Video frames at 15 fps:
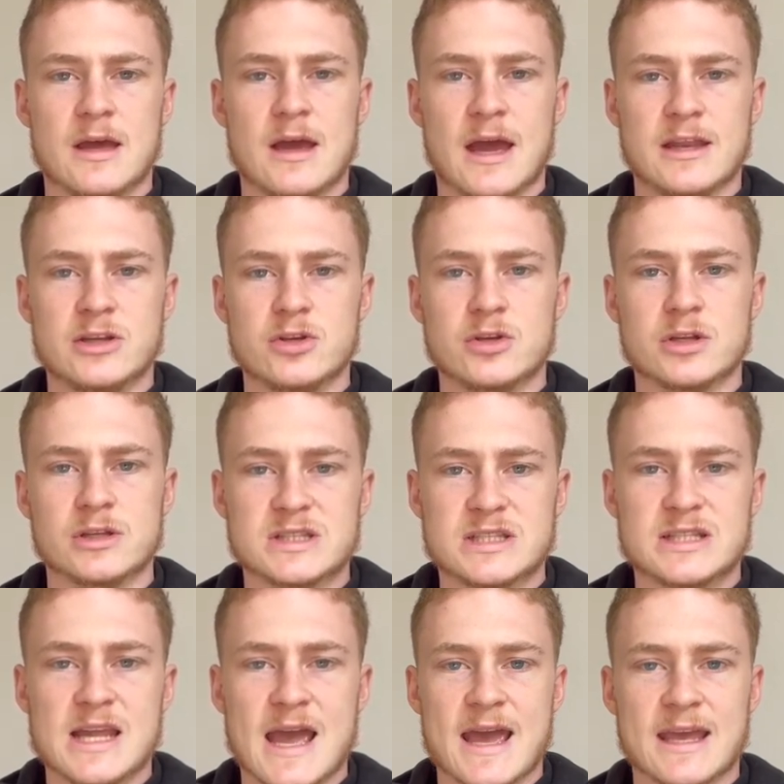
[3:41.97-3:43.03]
and you can
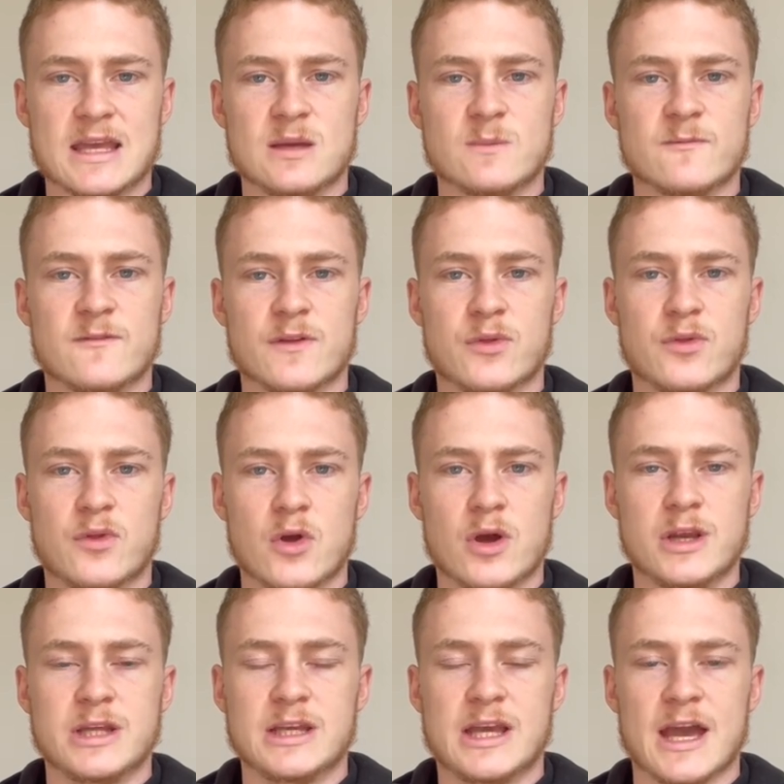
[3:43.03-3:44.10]
snag him for
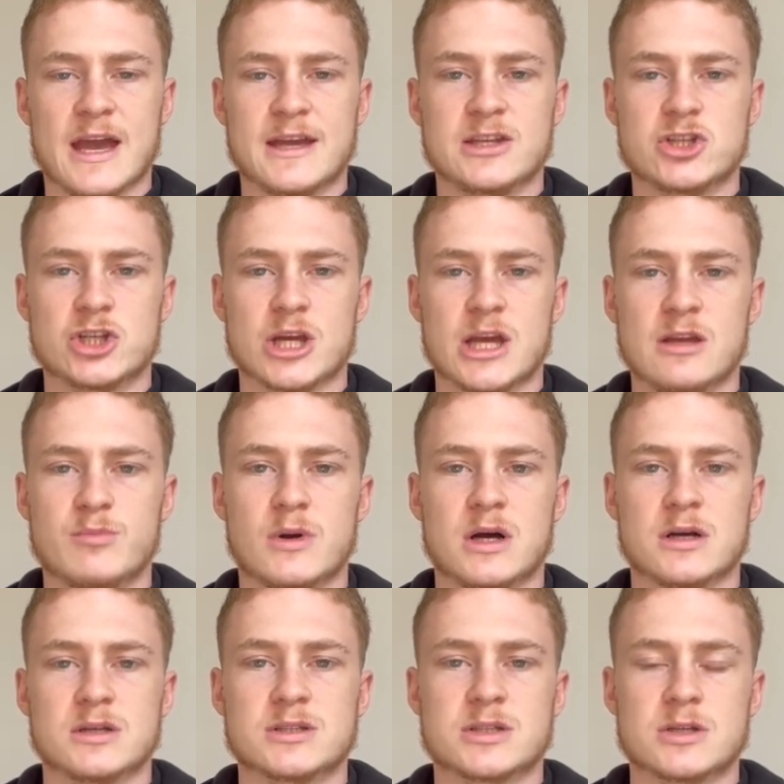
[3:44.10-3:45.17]
30k
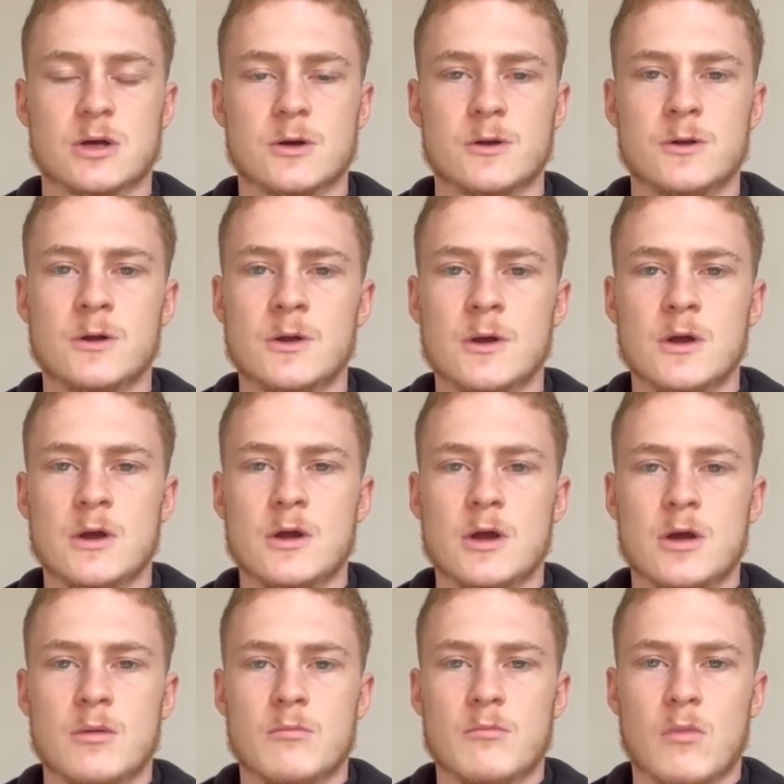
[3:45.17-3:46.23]
cheaper. So
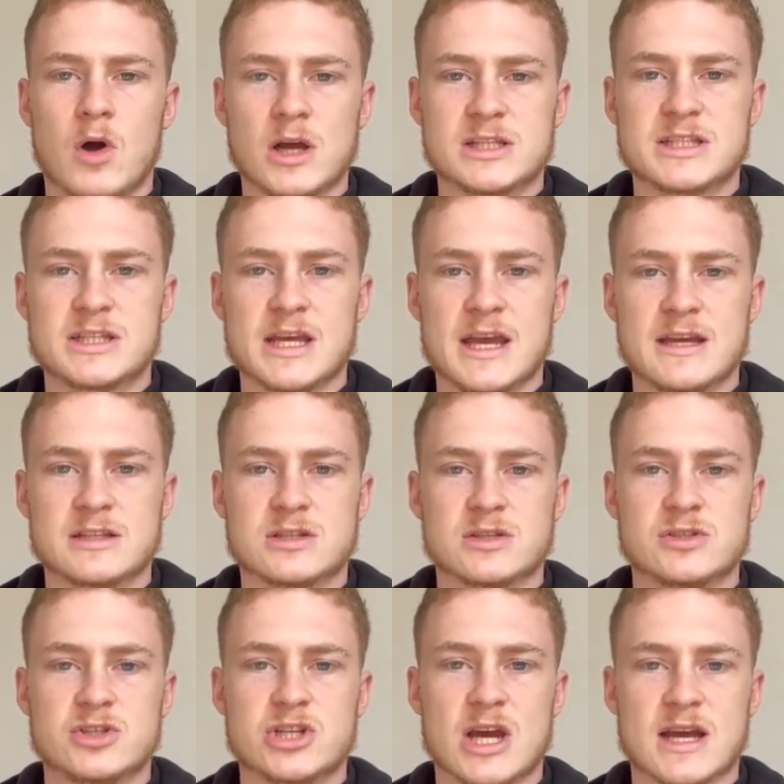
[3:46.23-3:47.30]
my stance
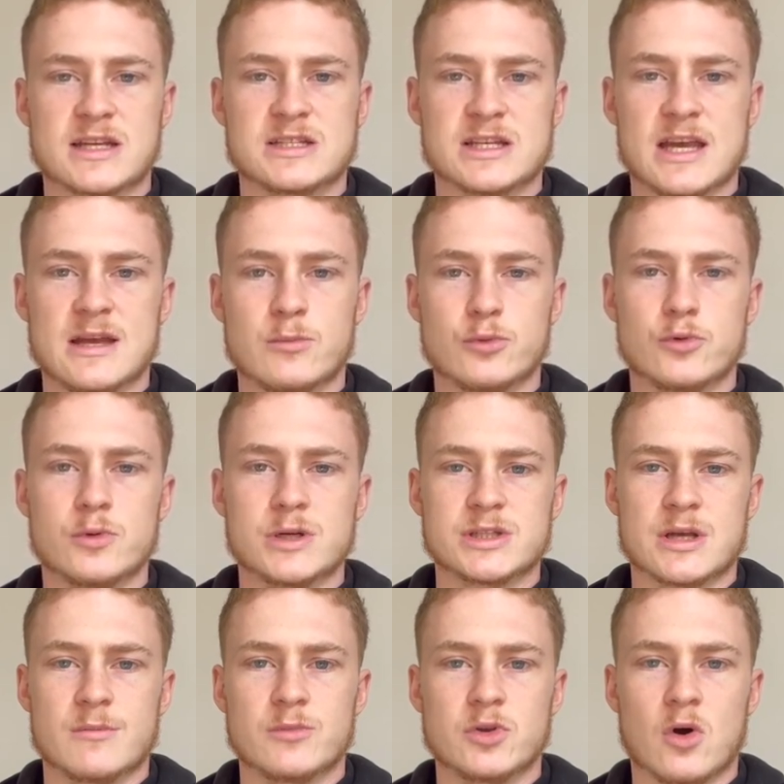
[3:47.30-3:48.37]
on Jack Zabel is
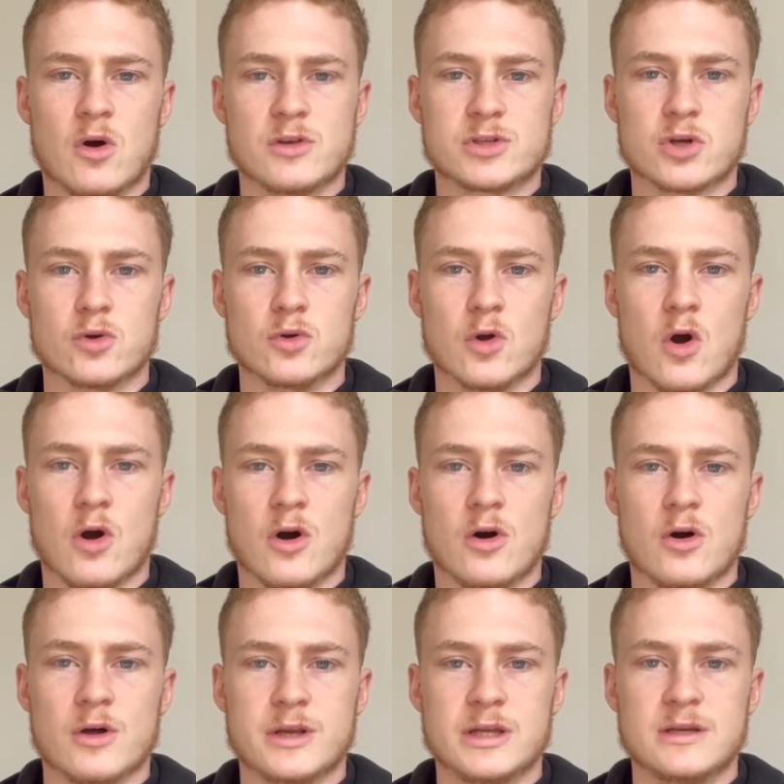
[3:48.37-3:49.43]
I'm not too
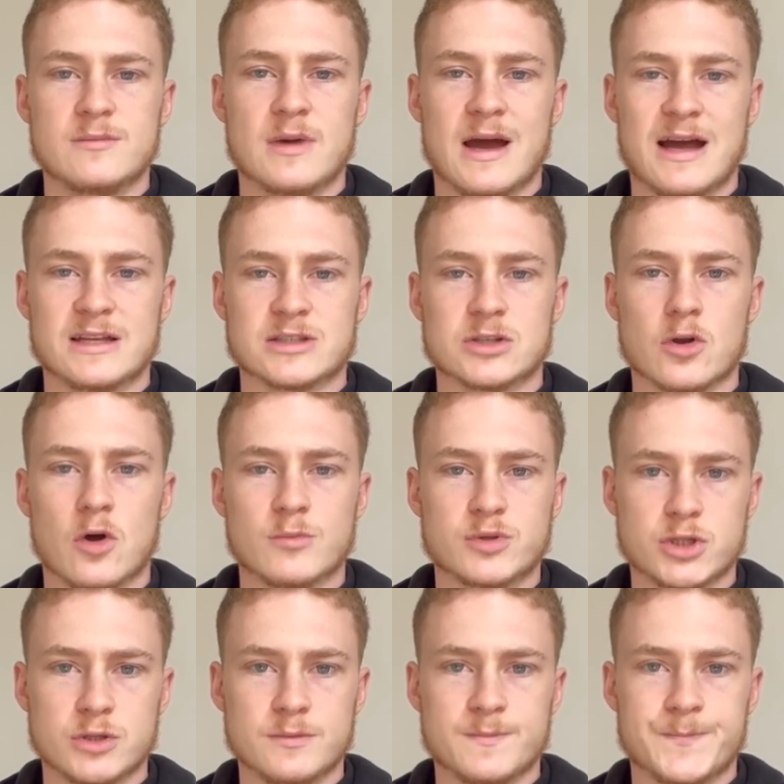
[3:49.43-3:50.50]
hot on him as an
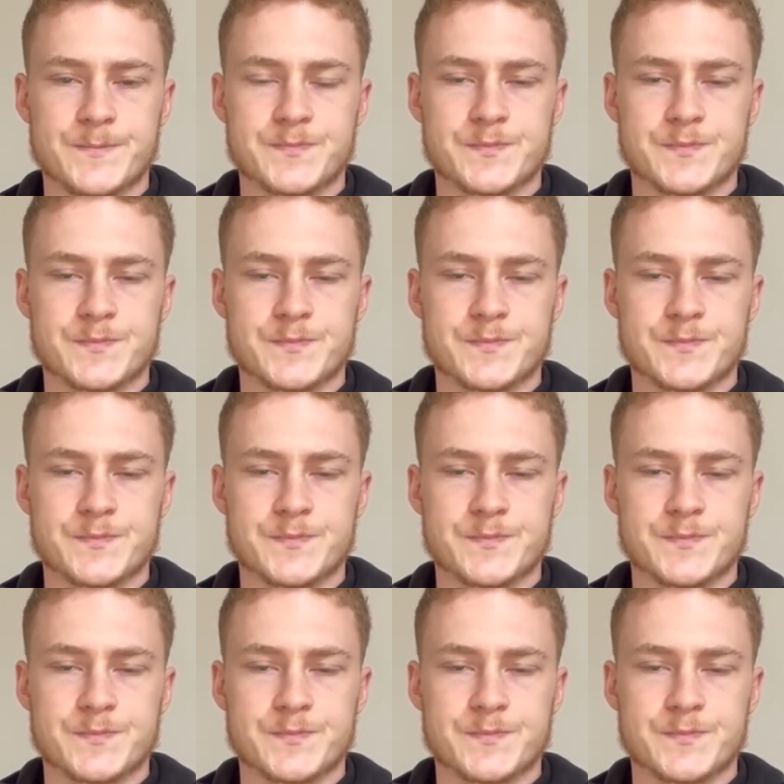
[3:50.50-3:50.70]
option.